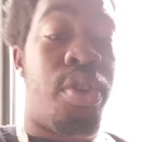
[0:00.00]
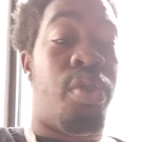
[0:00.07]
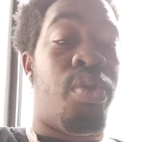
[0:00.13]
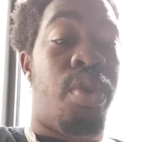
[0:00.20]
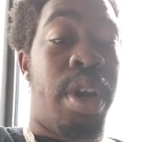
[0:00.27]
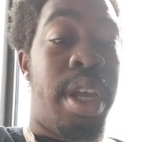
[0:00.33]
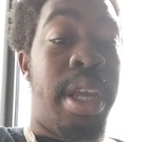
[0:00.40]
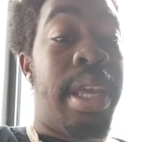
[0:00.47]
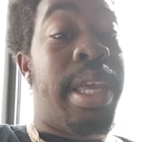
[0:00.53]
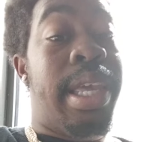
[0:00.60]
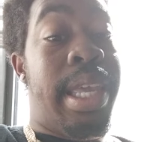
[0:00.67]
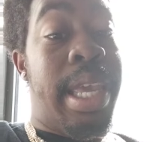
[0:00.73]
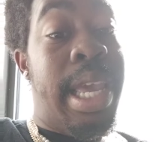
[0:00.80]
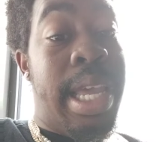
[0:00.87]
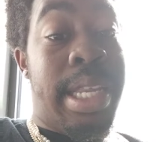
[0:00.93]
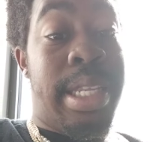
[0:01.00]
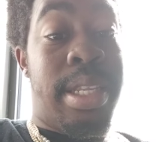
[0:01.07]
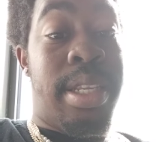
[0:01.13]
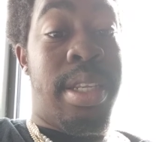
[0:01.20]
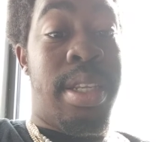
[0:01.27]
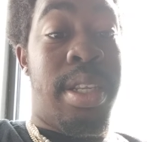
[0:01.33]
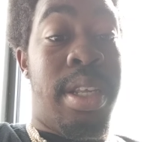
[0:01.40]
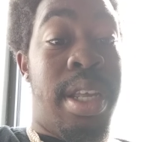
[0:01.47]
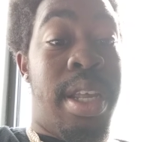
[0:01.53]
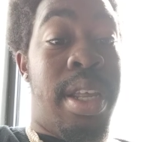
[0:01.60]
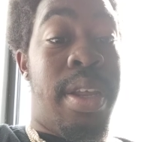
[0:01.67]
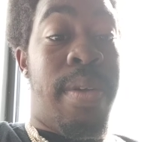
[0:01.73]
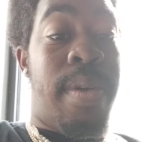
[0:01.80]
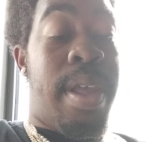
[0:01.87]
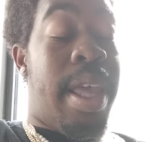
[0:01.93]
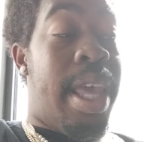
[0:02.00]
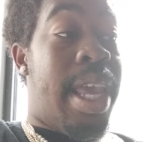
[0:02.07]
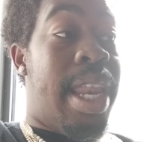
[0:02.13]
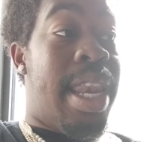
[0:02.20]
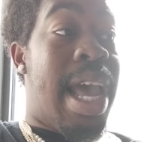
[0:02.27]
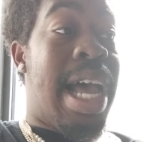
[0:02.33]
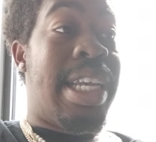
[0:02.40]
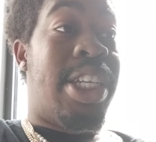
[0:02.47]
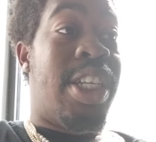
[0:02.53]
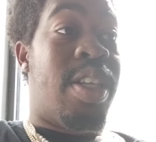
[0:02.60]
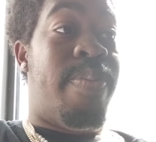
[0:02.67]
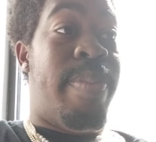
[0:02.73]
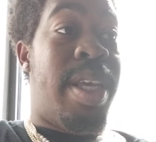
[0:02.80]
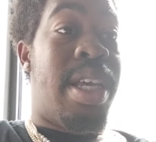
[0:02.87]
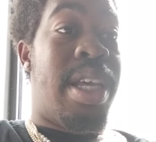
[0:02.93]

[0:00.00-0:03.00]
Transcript: destroyed? Yes. And not just